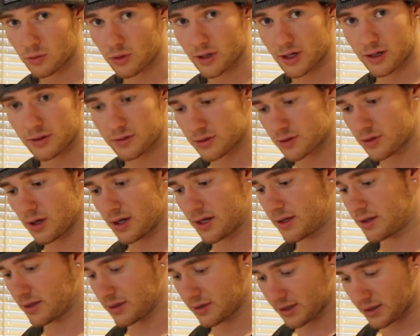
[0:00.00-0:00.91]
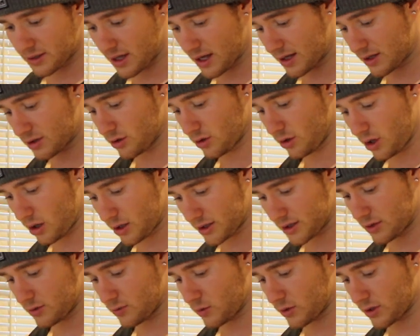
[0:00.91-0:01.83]
workouts or anything like that, and
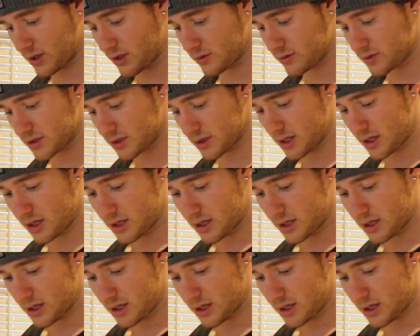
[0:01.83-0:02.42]
logging your workouts,